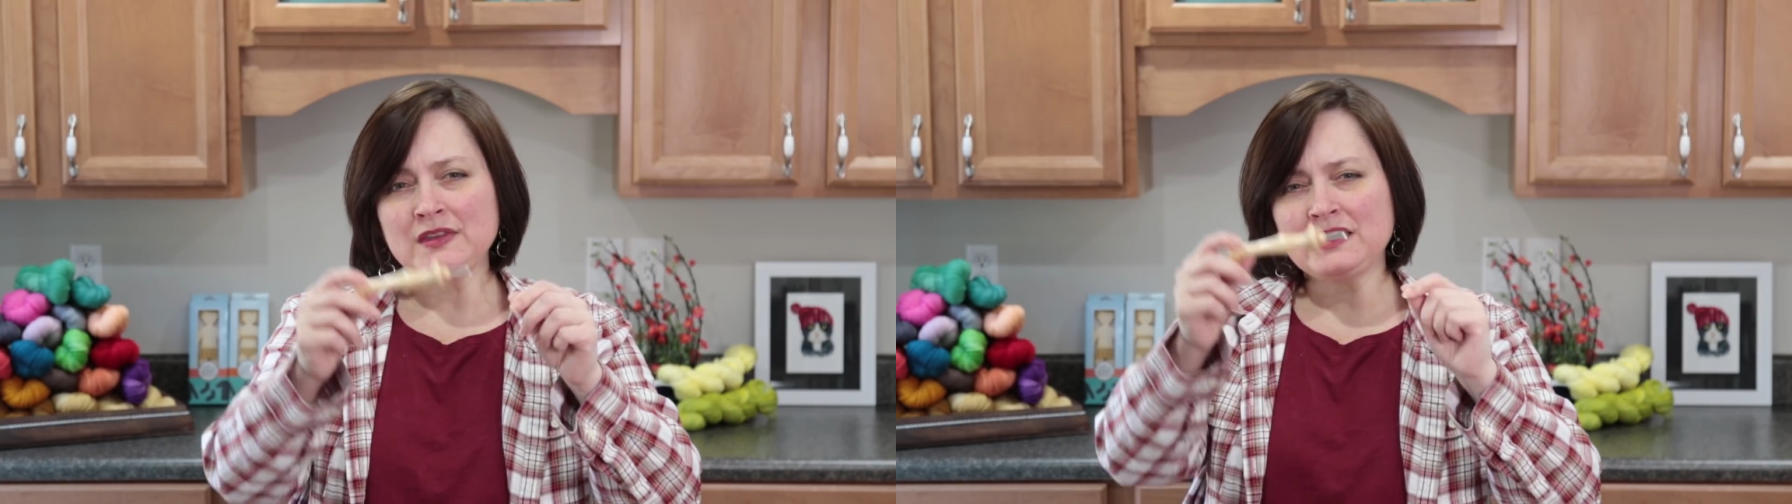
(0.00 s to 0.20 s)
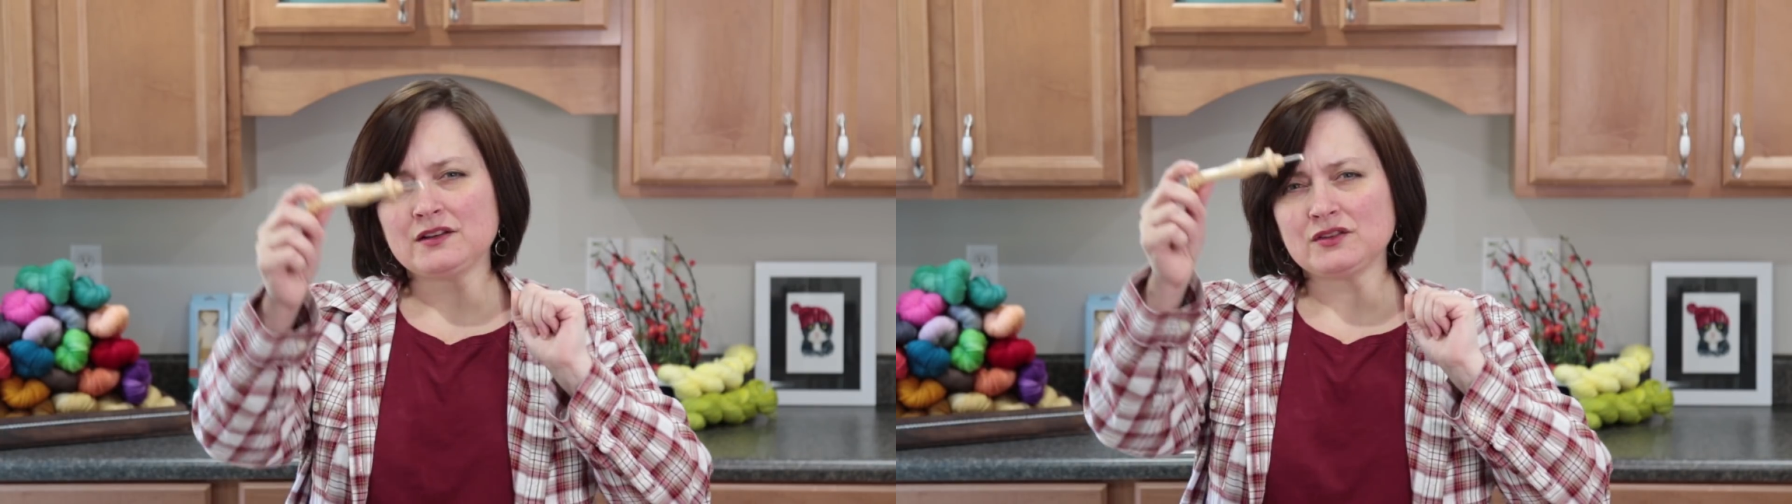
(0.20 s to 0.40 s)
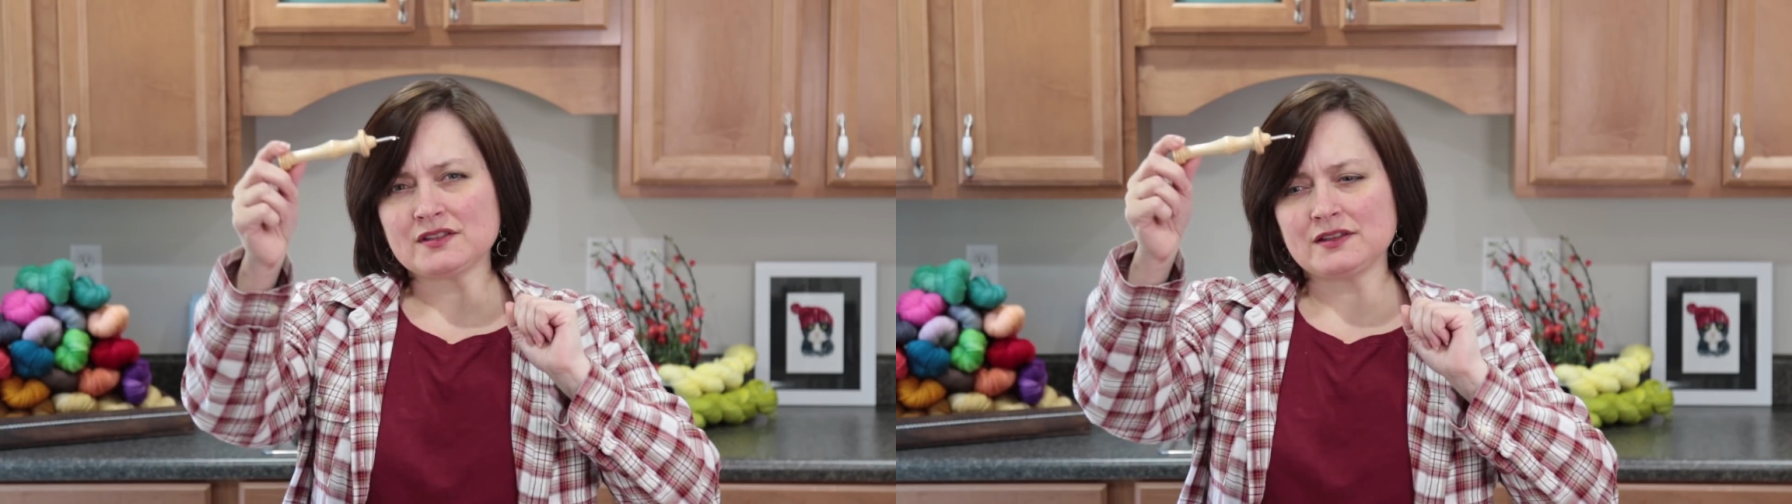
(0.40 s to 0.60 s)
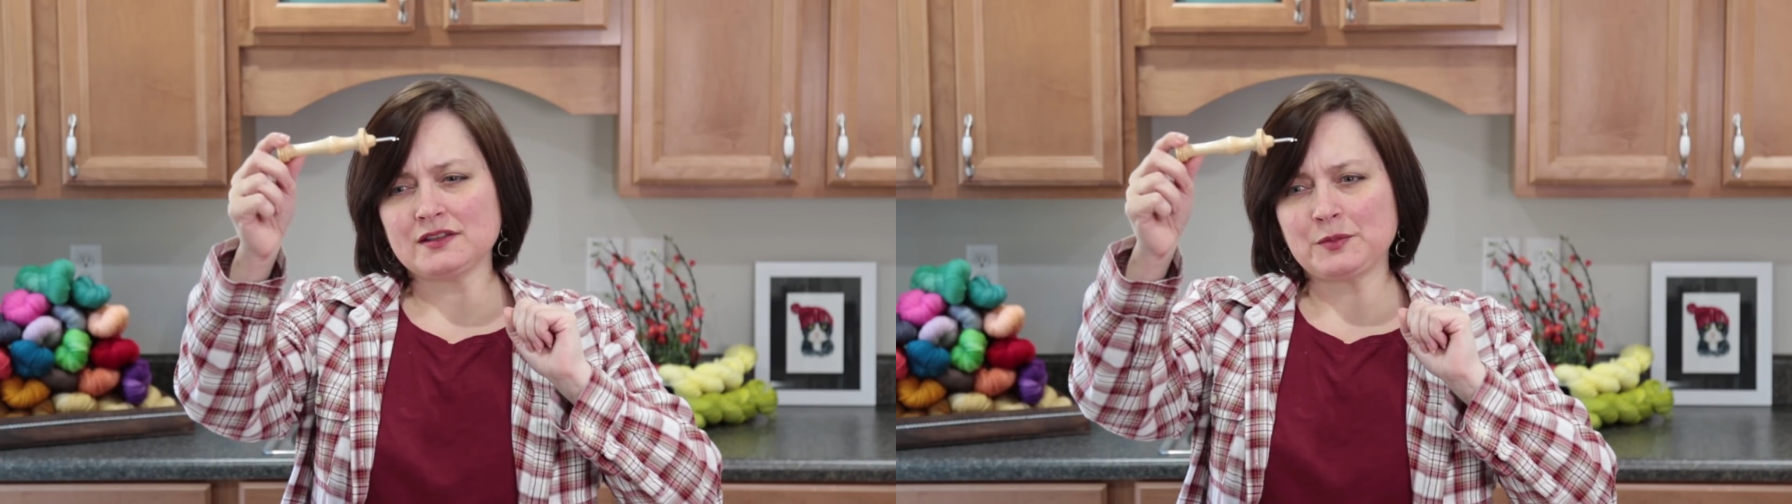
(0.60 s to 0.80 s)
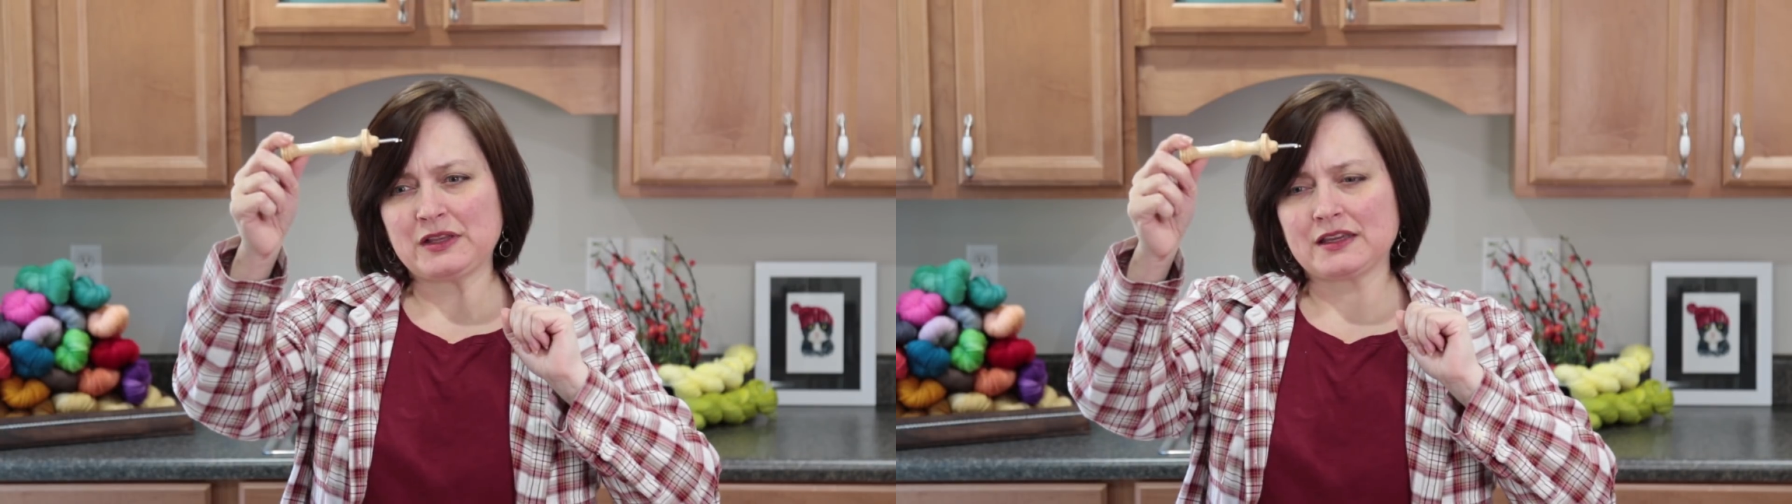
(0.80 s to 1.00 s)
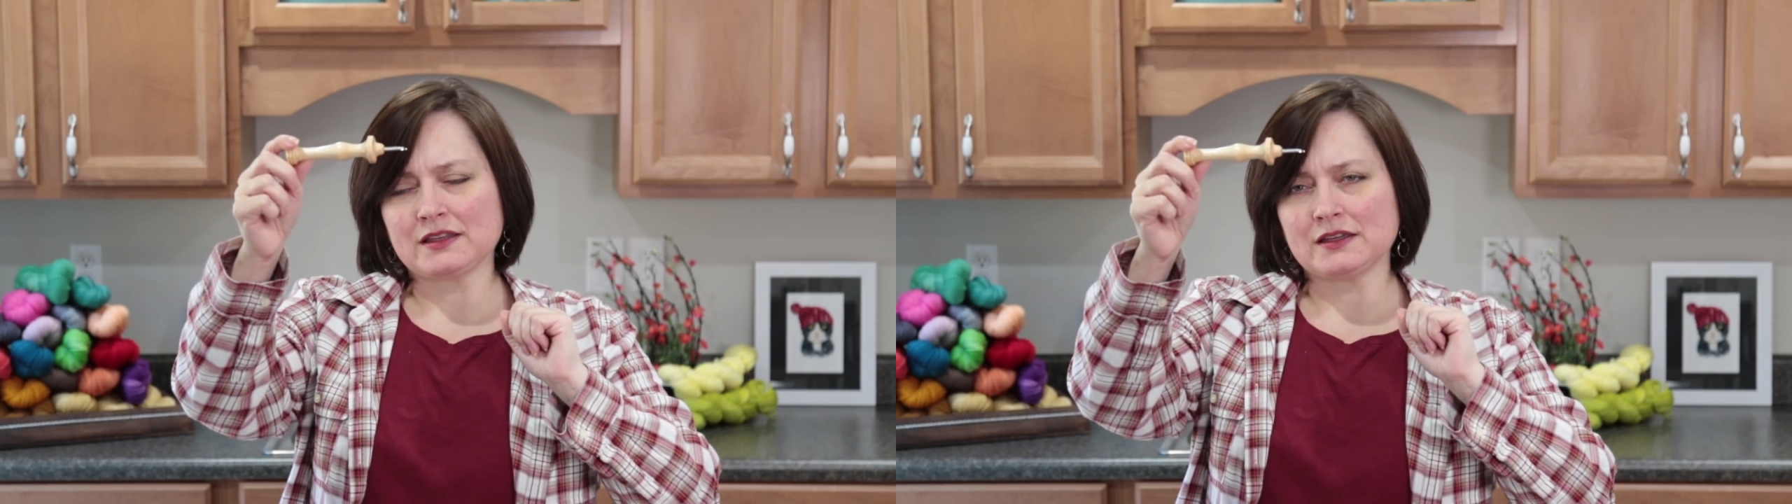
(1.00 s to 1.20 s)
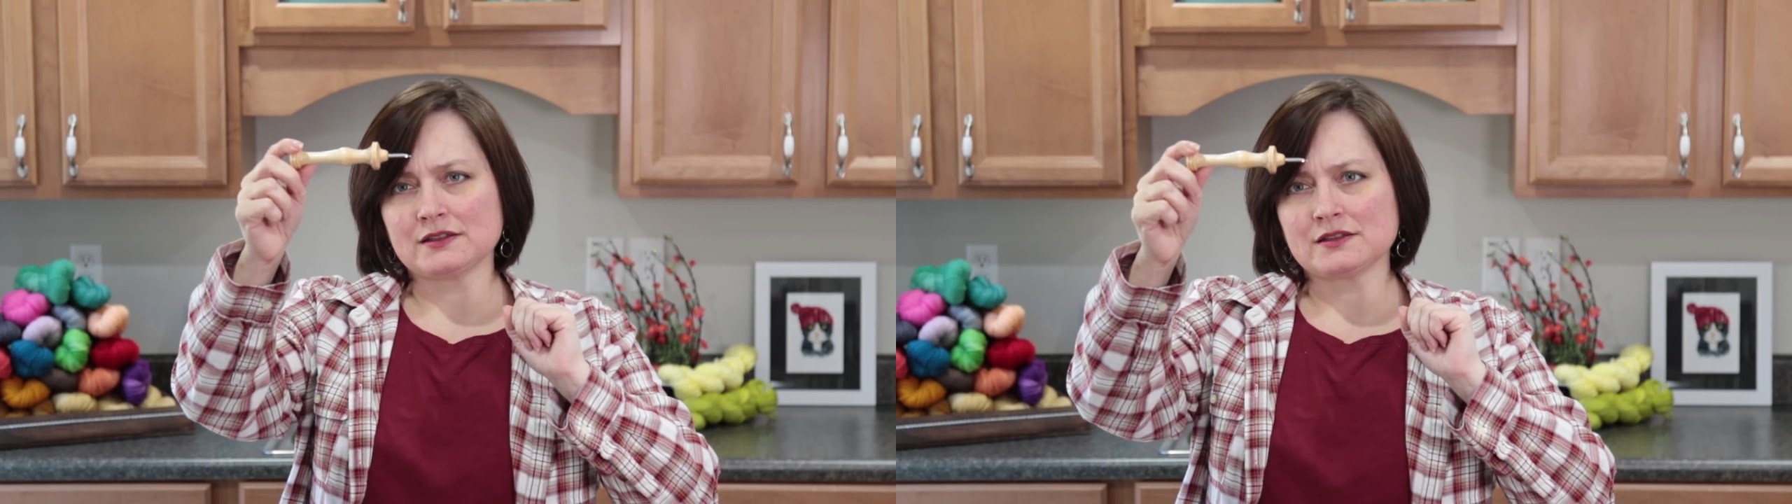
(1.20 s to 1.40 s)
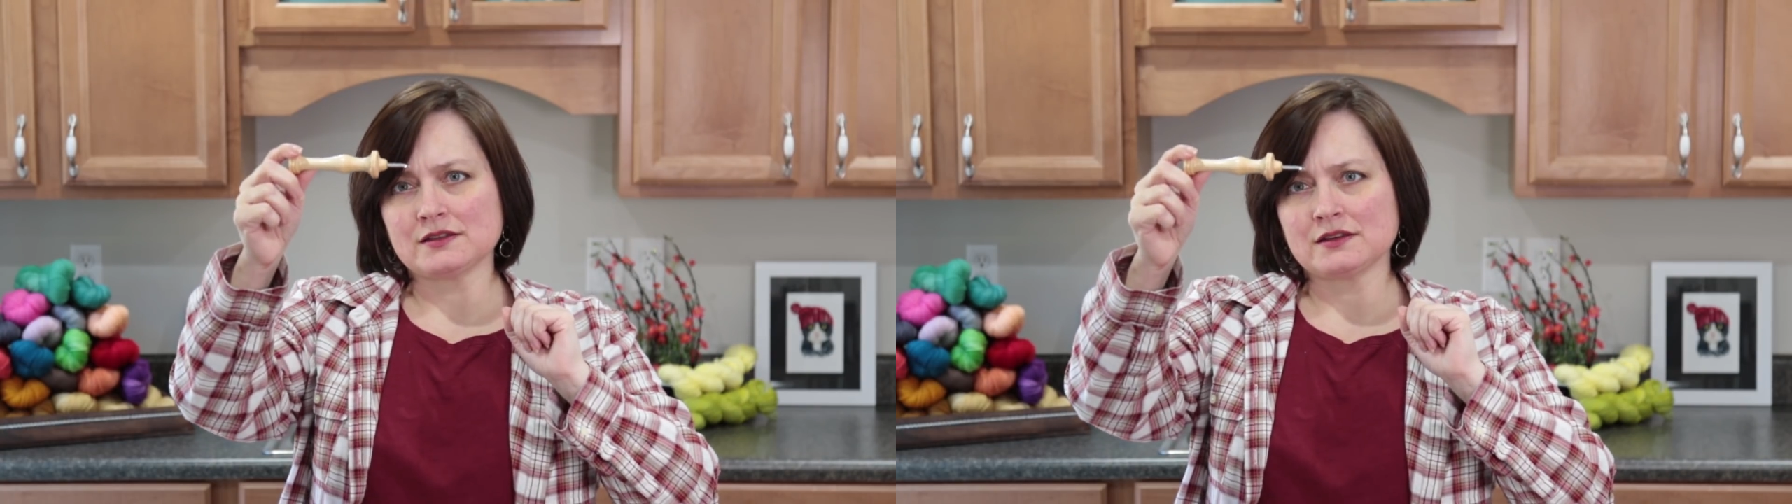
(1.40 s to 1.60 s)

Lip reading: And it looks a little bit like this.